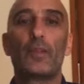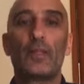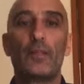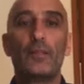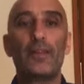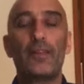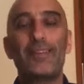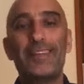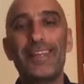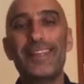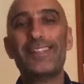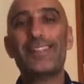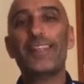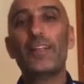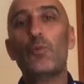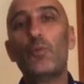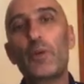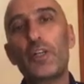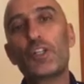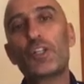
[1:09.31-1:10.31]
the things
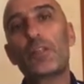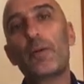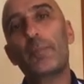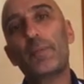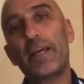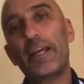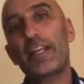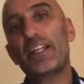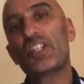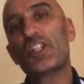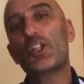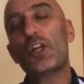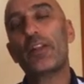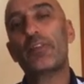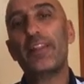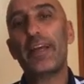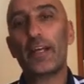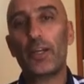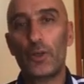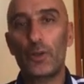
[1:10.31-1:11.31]
in which the player is not that